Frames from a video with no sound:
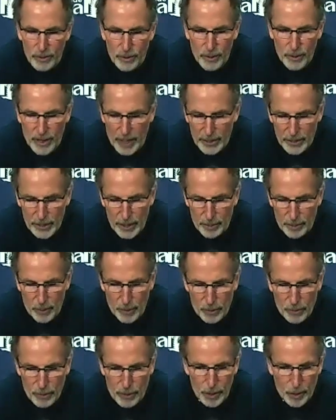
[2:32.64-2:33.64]
guys keep
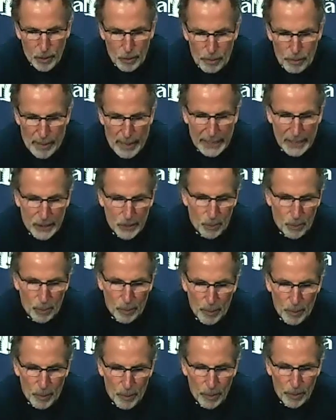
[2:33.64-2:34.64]
on trying to go back to what
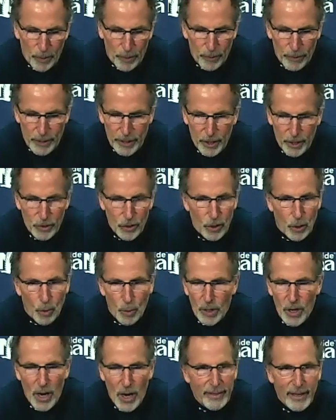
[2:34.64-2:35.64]
we were 3 years ago.
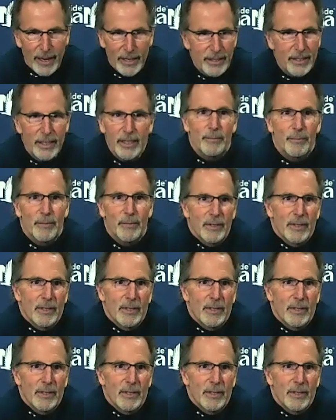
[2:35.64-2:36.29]
We're not that team.